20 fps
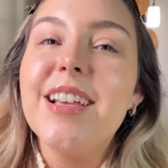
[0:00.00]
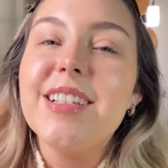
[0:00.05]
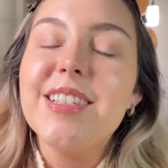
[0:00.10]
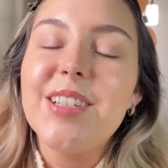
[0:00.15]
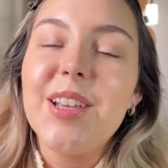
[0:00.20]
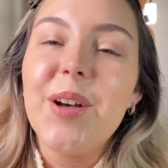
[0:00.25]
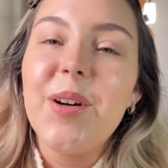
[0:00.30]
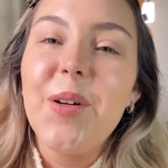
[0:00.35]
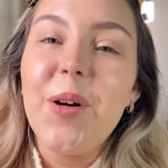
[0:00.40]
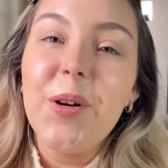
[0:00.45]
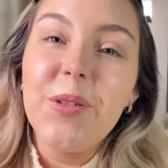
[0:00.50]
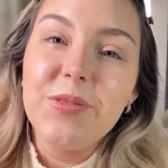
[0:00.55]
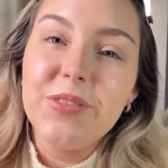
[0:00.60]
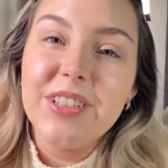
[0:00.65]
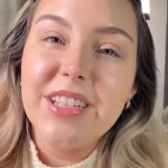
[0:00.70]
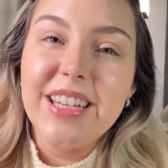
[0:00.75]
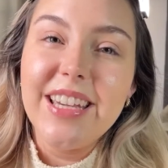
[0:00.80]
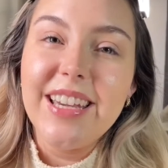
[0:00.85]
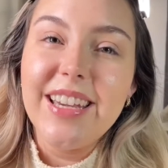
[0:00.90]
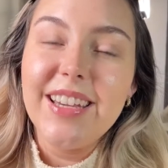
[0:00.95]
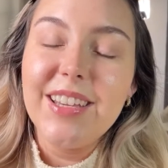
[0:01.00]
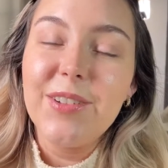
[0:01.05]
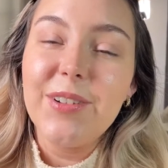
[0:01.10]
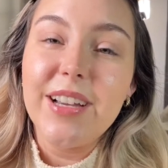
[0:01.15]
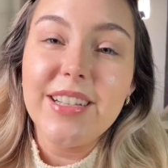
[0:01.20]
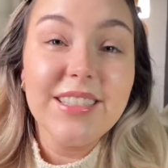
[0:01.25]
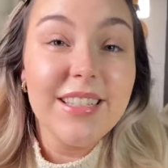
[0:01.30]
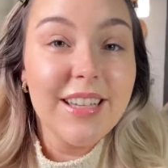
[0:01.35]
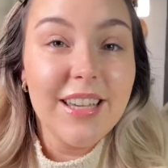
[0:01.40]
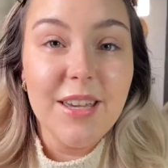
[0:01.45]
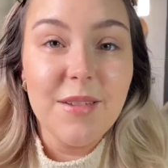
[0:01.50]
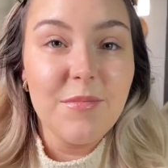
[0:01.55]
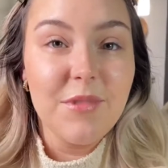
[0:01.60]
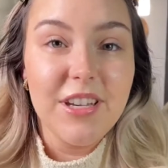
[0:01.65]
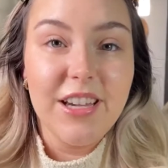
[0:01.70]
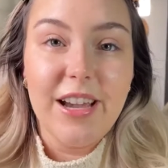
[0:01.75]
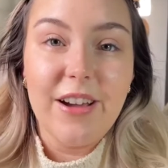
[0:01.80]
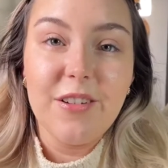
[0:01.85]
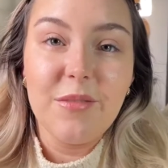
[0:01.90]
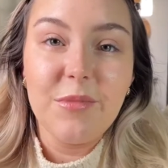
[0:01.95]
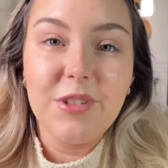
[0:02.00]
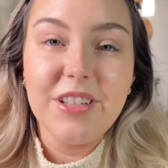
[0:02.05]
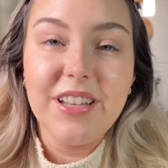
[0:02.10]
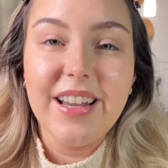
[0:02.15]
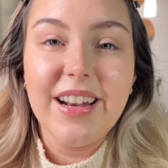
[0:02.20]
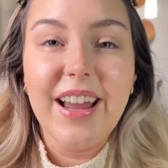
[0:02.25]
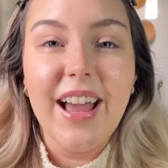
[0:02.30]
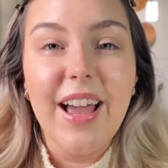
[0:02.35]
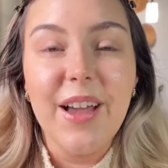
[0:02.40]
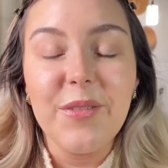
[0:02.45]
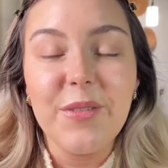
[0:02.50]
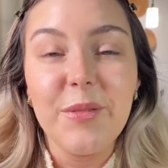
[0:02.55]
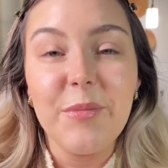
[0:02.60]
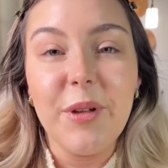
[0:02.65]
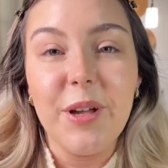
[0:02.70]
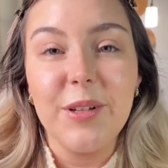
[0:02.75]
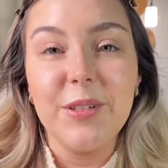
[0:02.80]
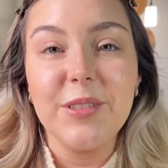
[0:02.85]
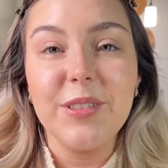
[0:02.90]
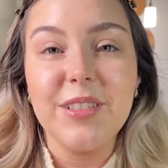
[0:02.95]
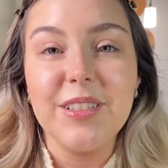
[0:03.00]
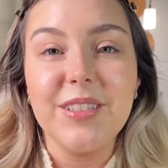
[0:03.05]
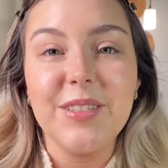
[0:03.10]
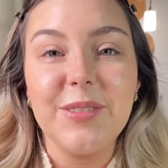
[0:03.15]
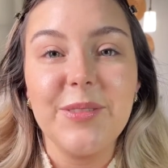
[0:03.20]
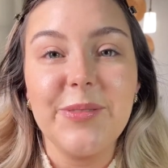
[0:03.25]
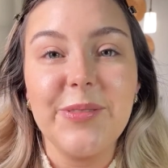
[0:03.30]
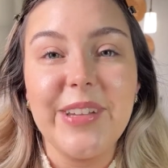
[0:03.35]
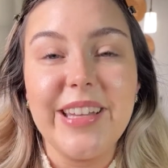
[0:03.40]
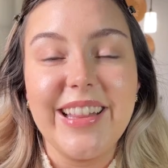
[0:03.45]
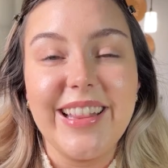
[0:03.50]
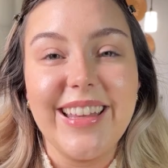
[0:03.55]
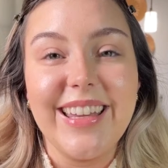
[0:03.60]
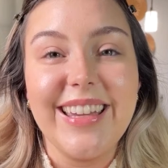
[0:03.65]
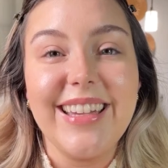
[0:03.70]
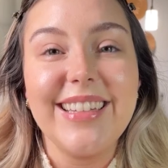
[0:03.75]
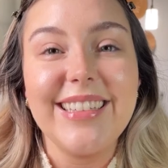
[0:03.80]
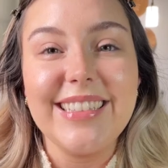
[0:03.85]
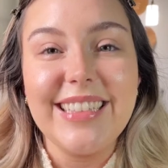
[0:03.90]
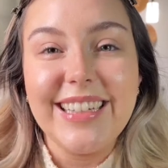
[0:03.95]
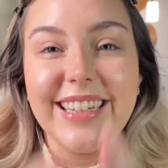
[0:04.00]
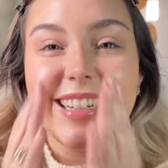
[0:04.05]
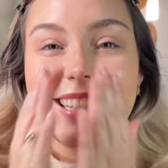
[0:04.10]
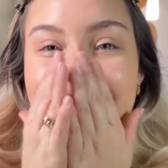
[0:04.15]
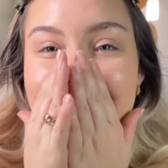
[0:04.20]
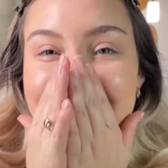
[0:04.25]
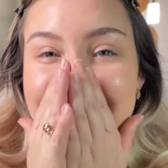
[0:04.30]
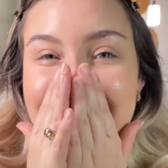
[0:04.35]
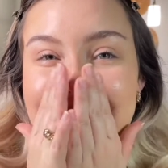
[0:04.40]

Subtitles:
So hopefully you guys can keep me accountable and I will post weekly here.